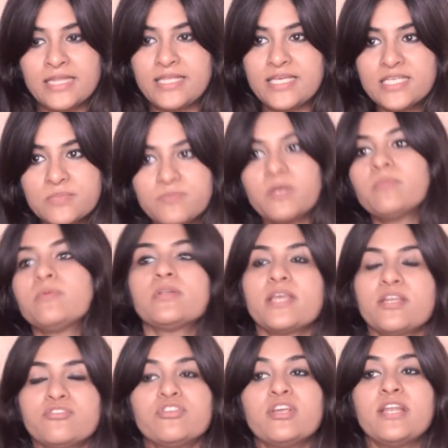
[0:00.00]
these people
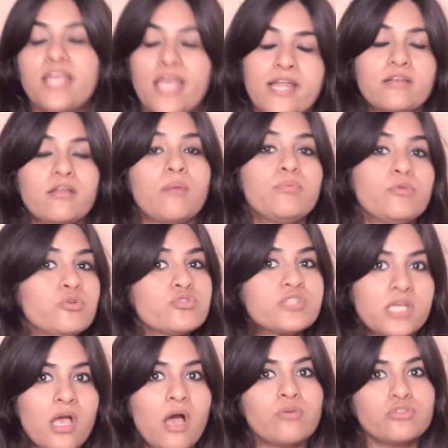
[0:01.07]
can really end up
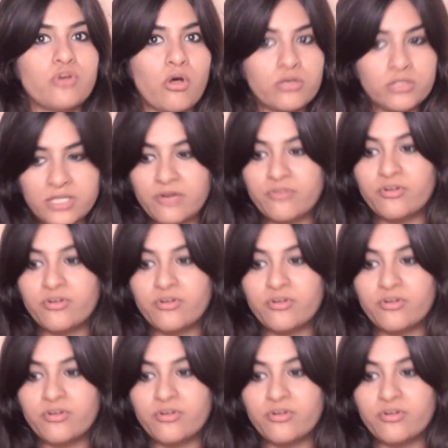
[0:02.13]
losing out on their